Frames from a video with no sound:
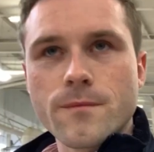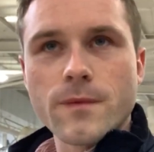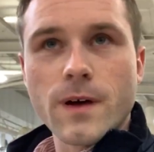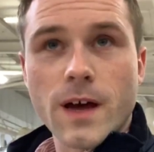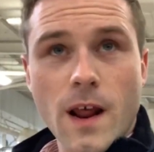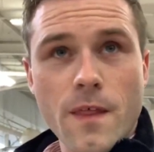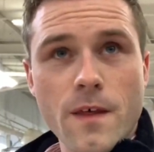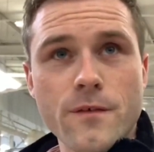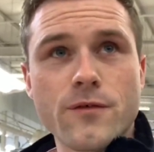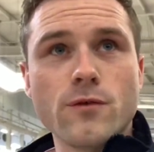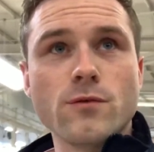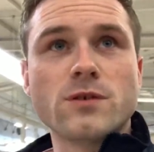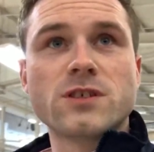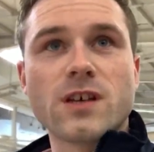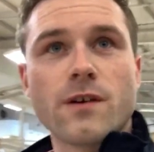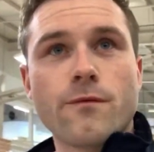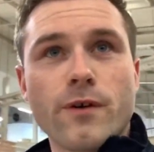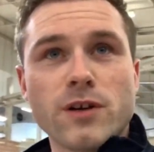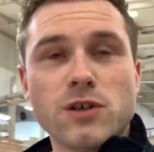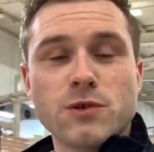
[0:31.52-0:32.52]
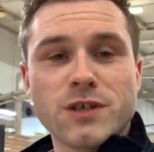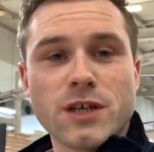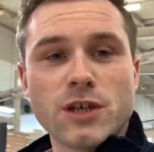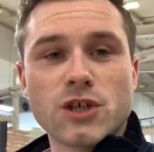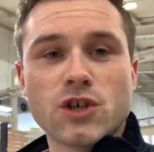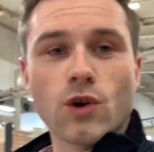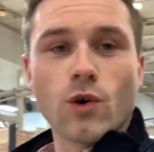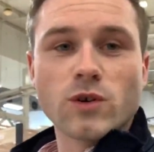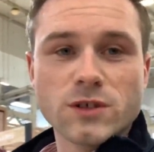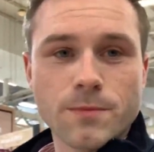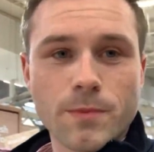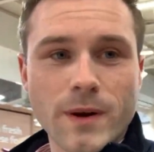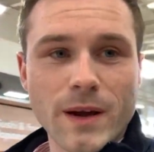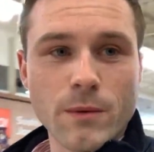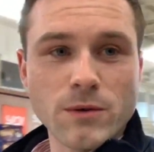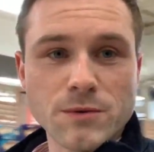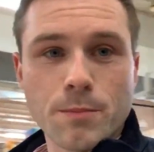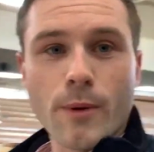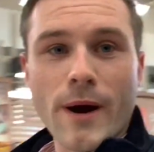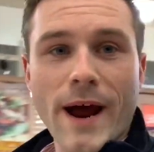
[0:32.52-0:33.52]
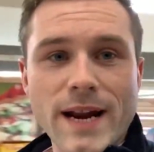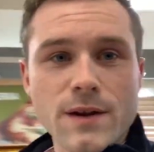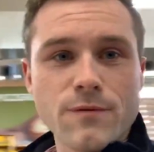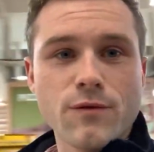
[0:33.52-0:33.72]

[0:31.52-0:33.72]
Another foodstuff which was in short supply was bread,